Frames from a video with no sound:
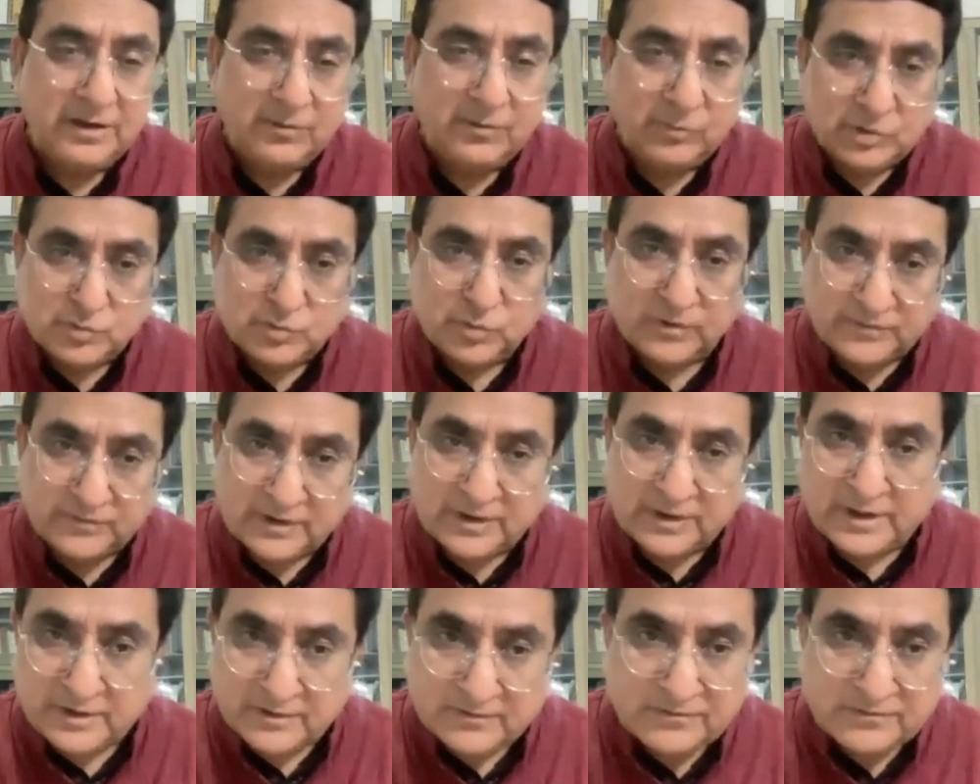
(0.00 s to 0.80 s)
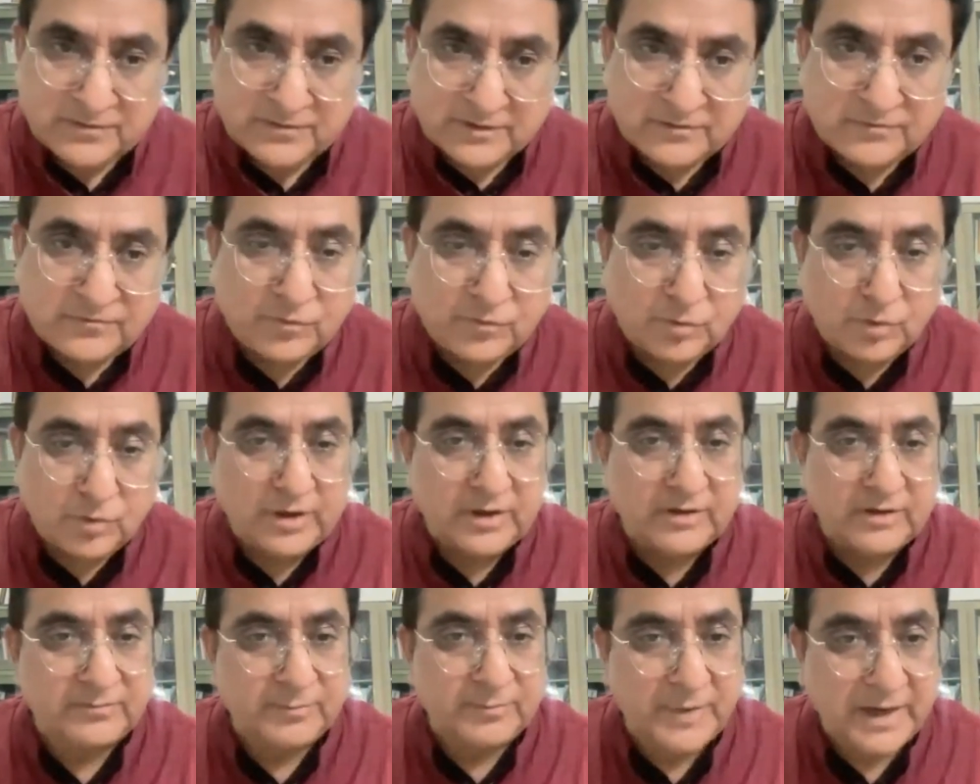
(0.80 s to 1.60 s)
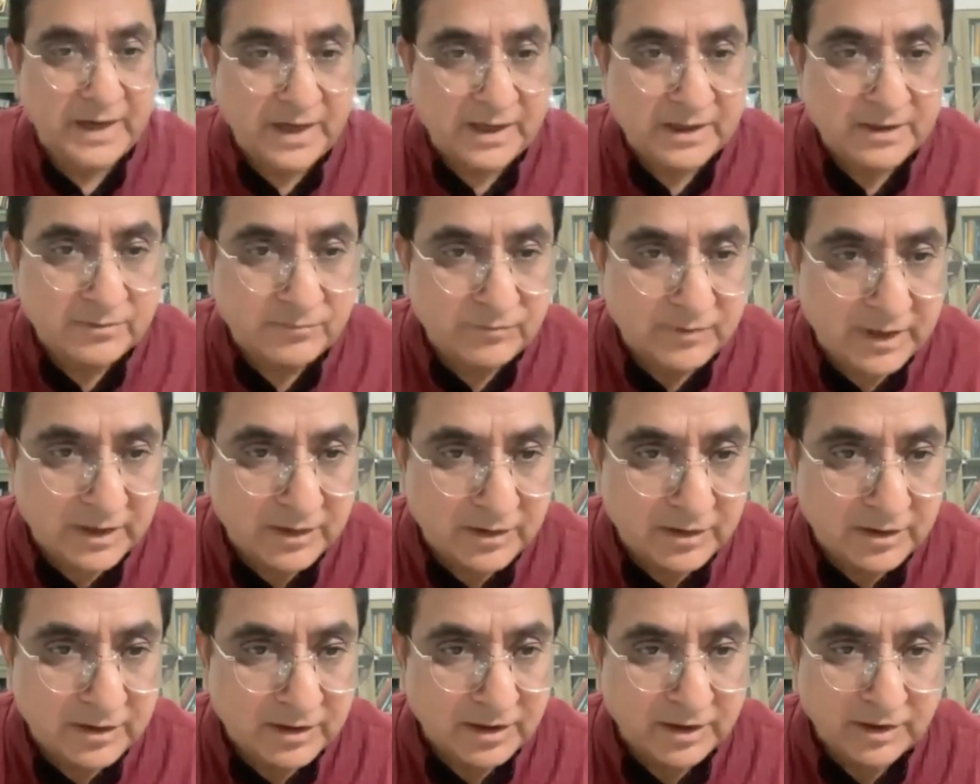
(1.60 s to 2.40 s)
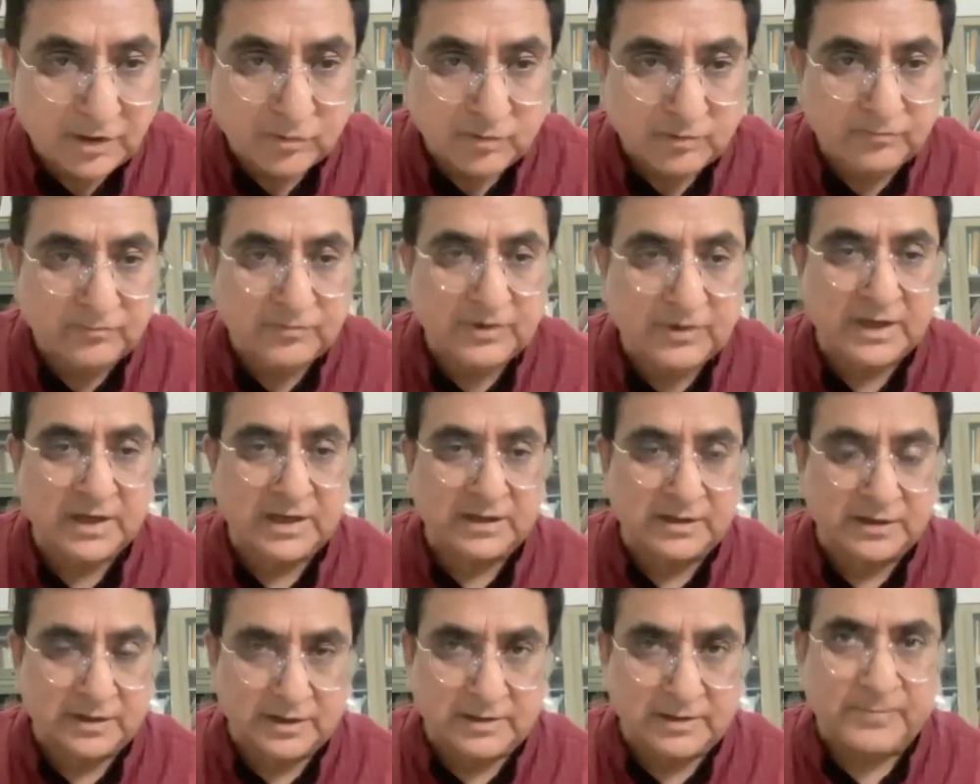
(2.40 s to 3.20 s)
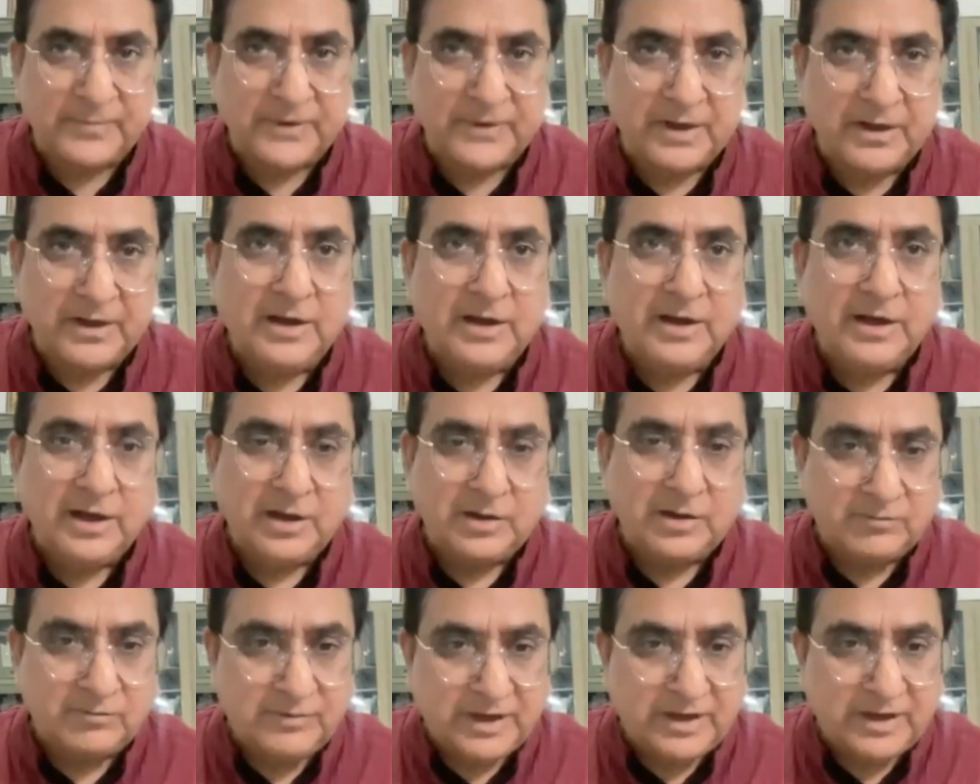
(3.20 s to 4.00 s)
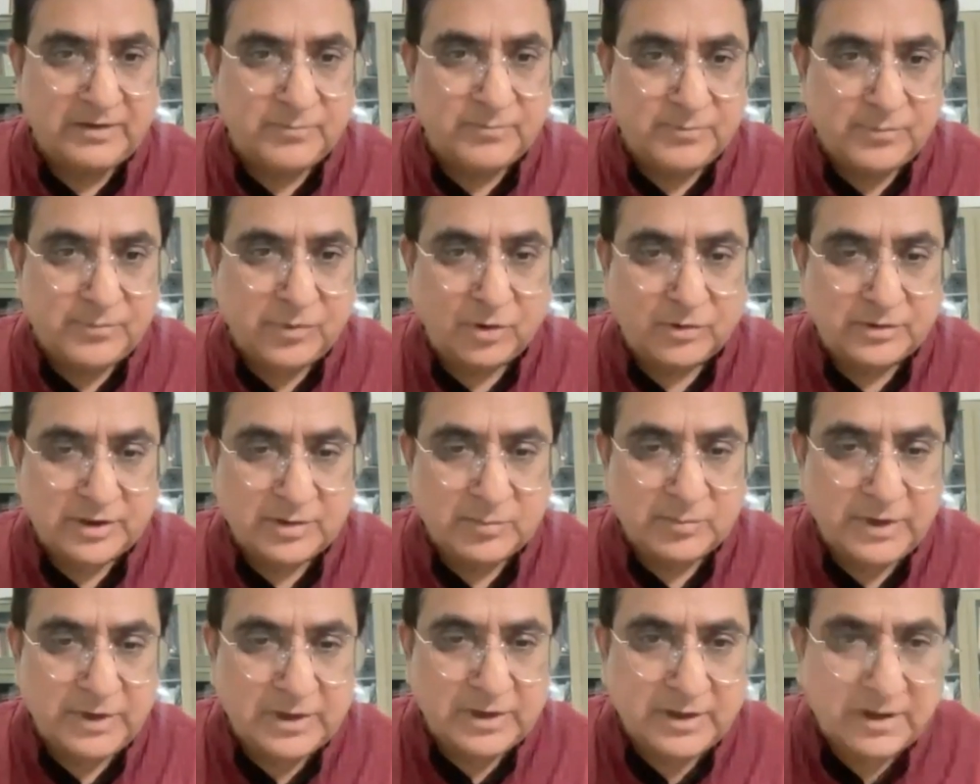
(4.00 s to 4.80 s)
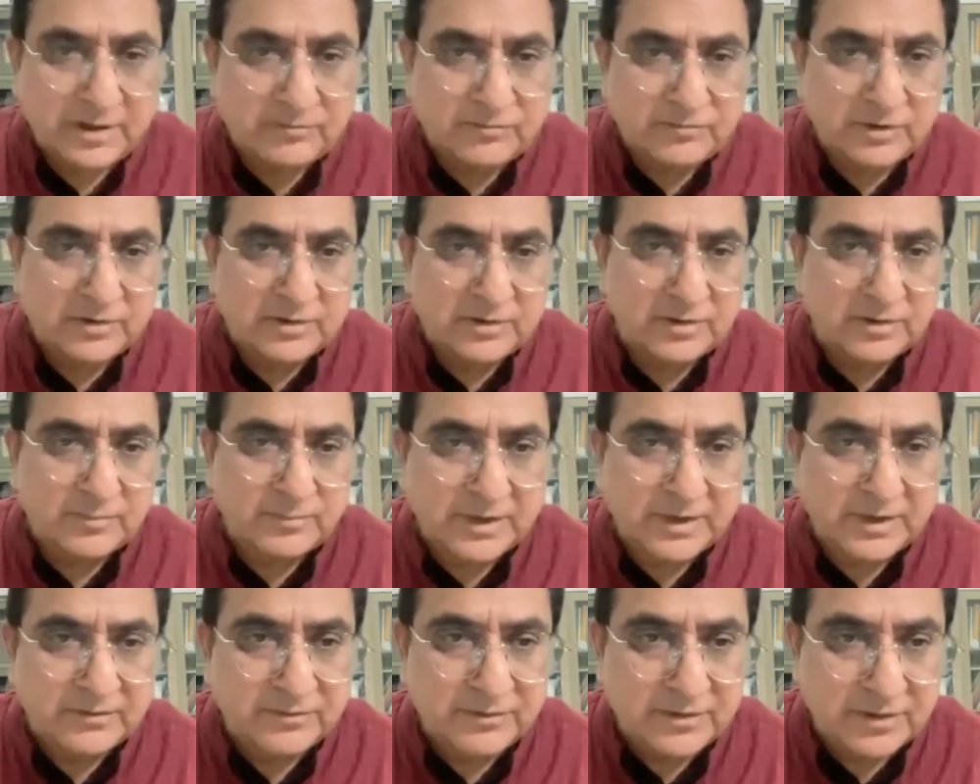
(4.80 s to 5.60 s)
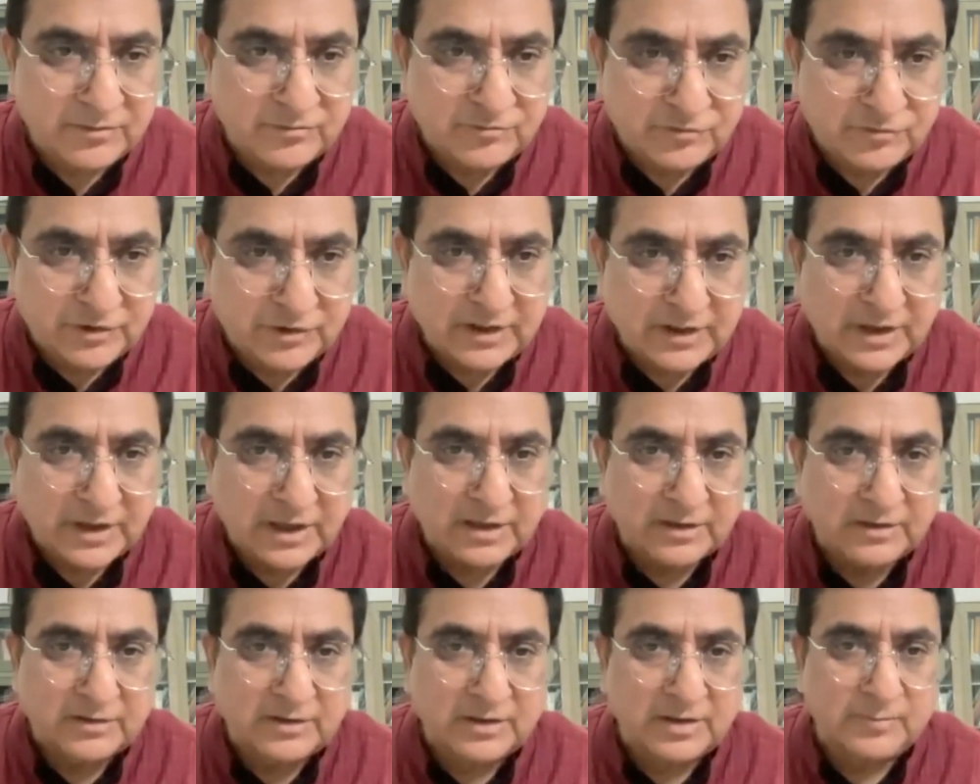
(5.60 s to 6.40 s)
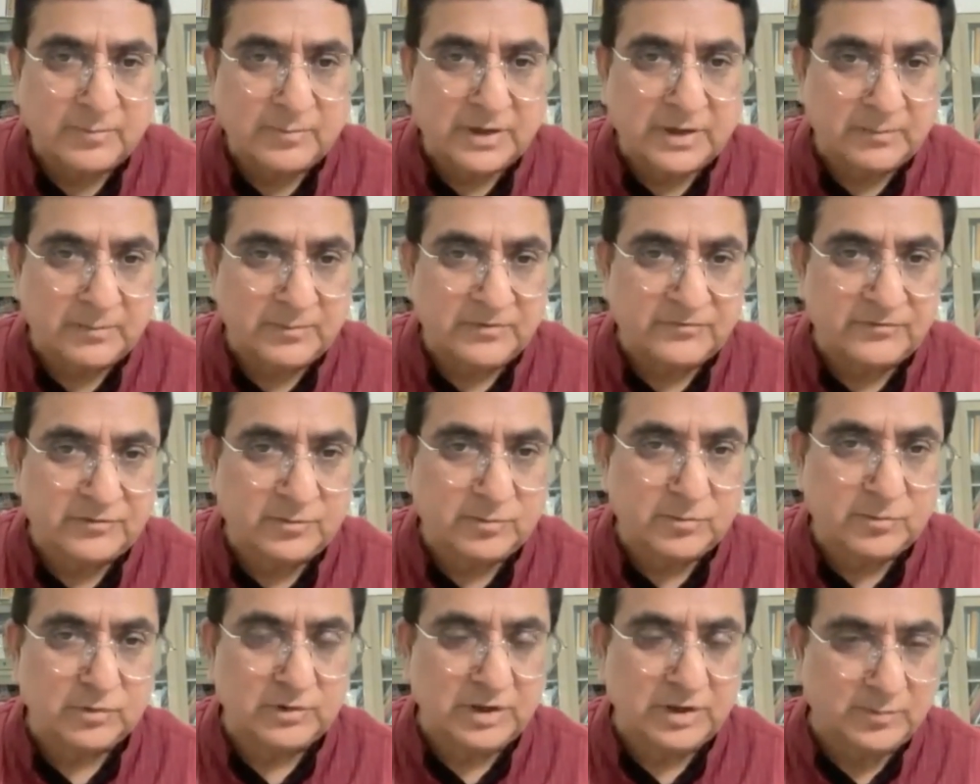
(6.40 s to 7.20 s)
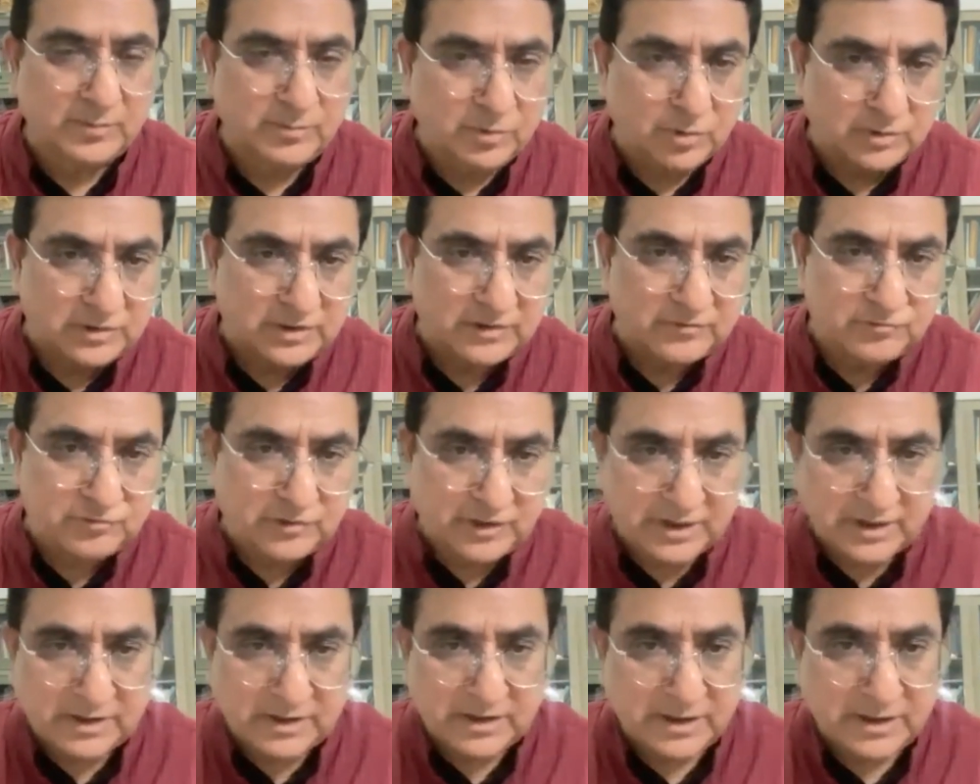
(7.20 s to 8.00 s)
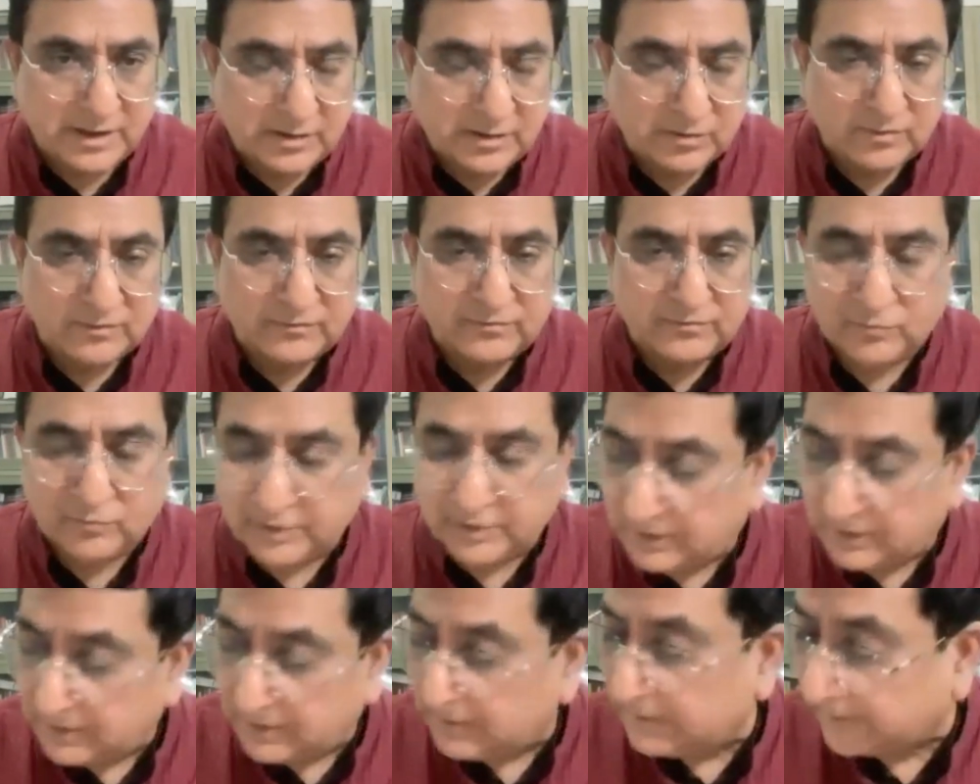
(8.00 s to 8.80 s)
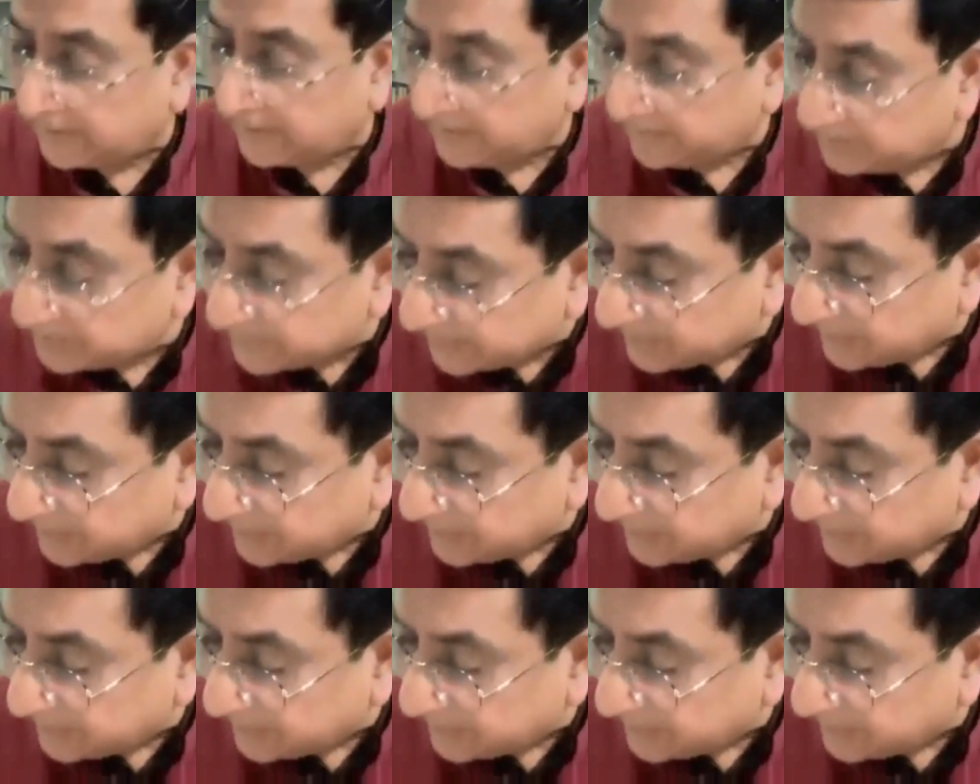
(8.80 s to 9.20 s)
which was the case just few years back when we had a very important meeting with the President Xi and Prime Minister Modi, both in China and also in India.